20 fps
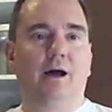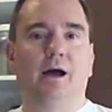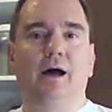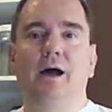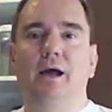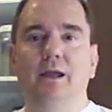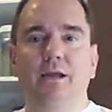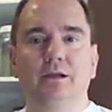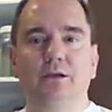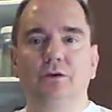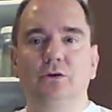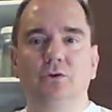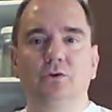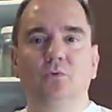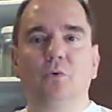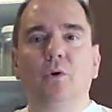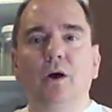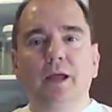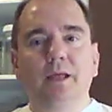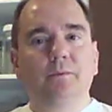I
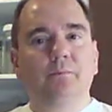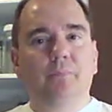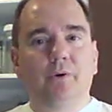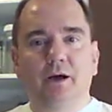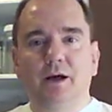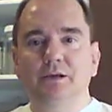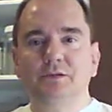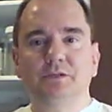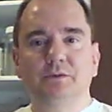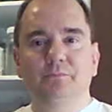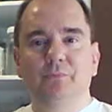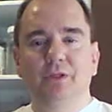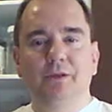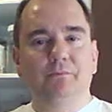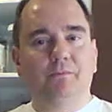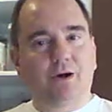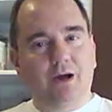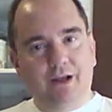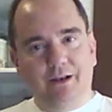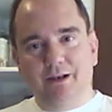quite possibly
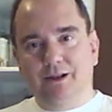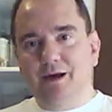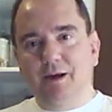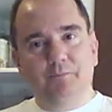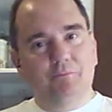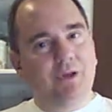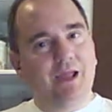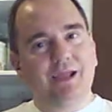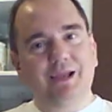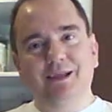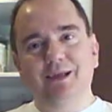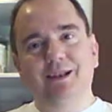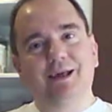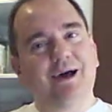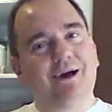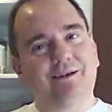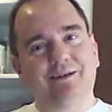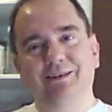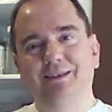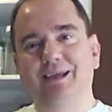might not make it
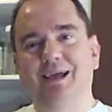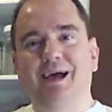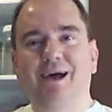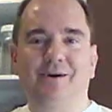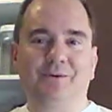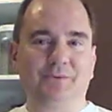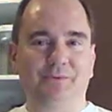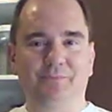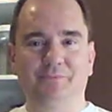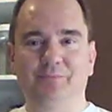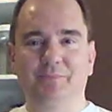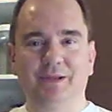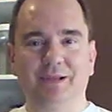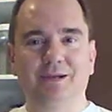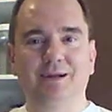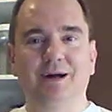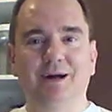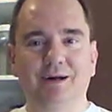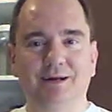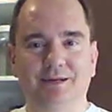out of town
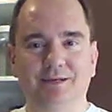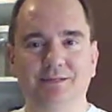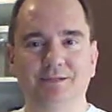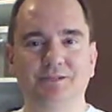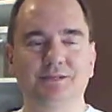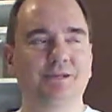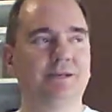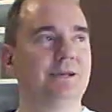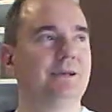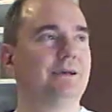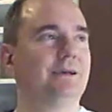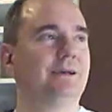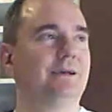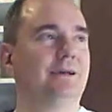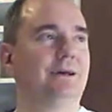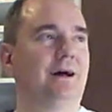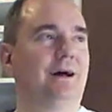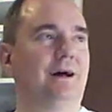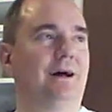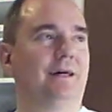because
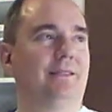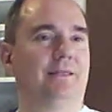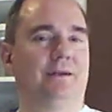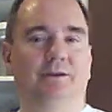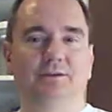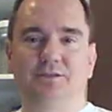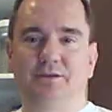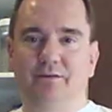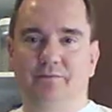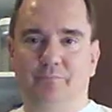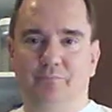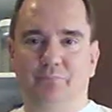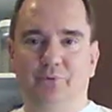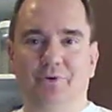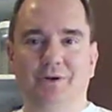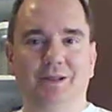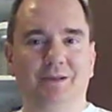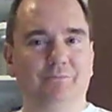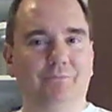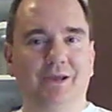there's a
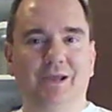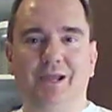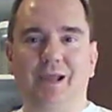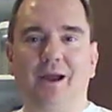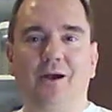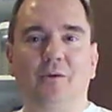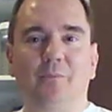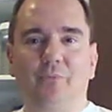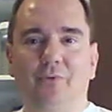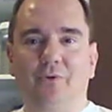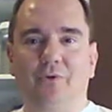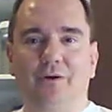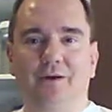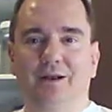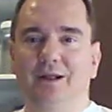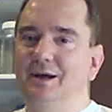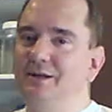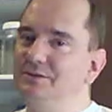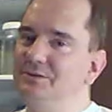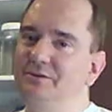pretty big
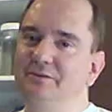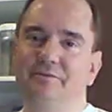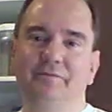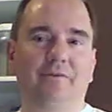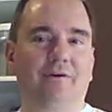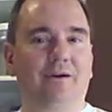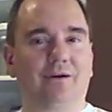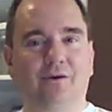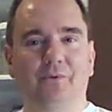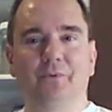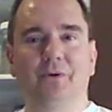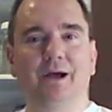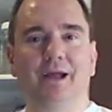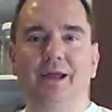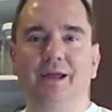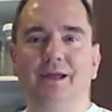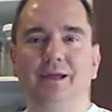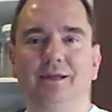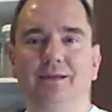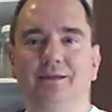airport not too far
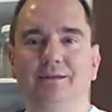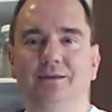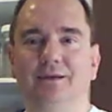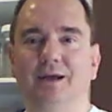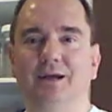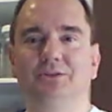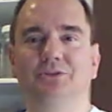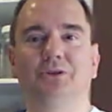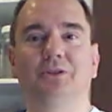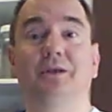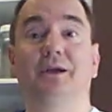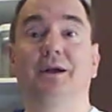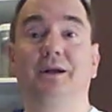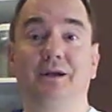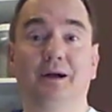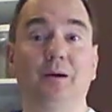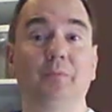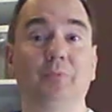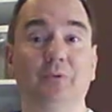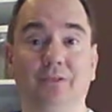away, actually
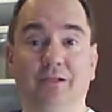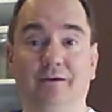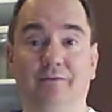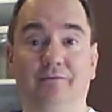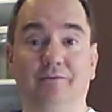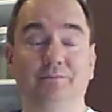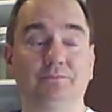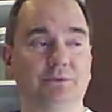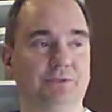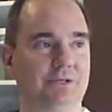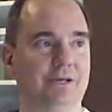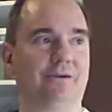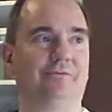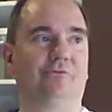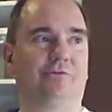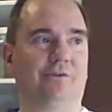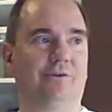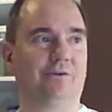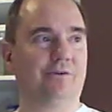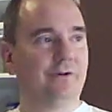a couple of them,
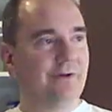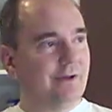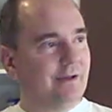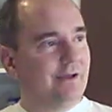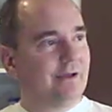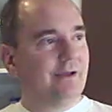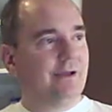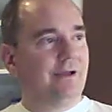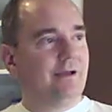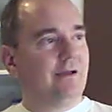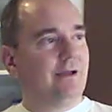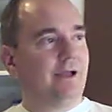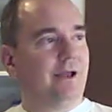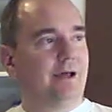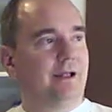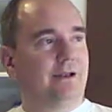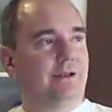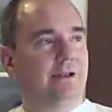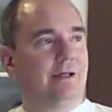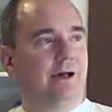several,
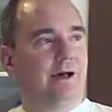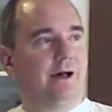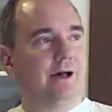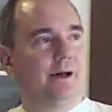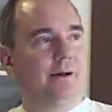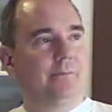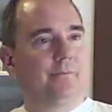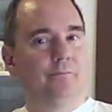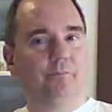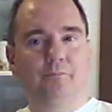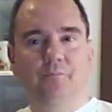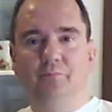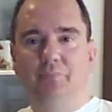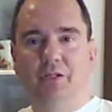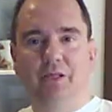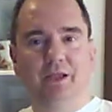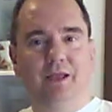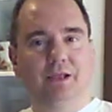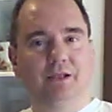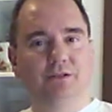and
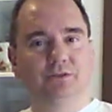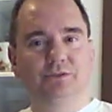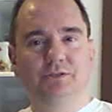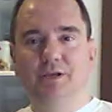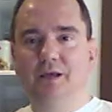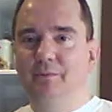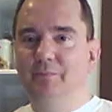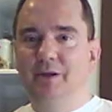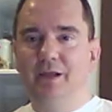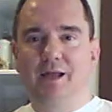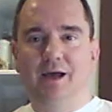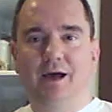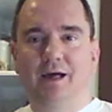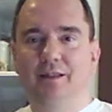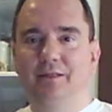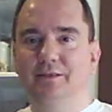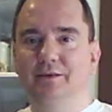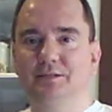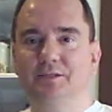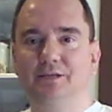planes coming
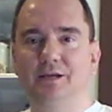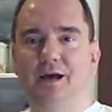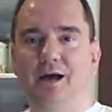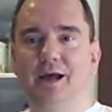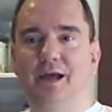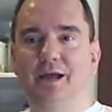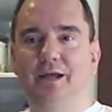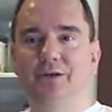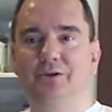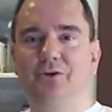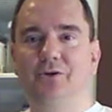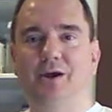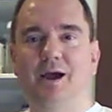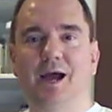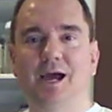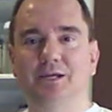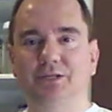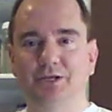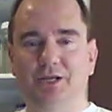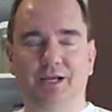out of the sky and
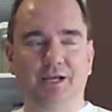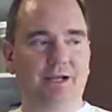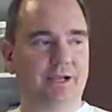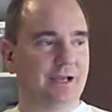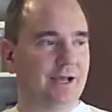crashing.